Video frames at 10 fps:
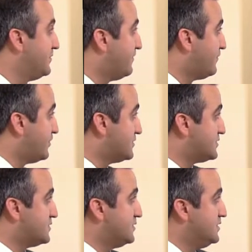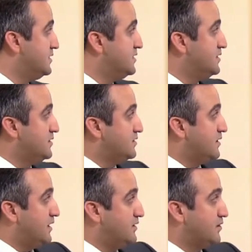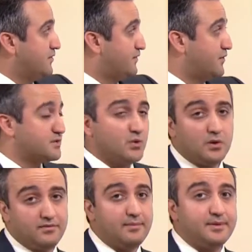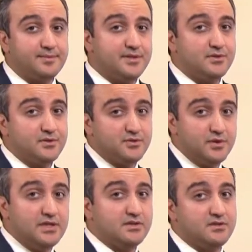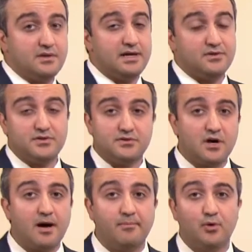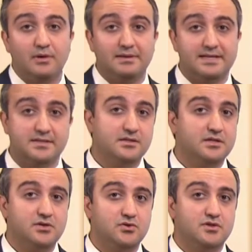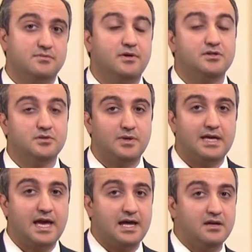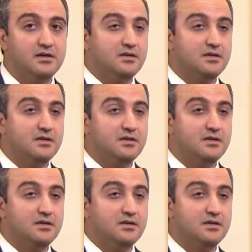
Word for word: First, the, the, first goal of epilepsy surgery is to either stop or lessen seizures as much as we can.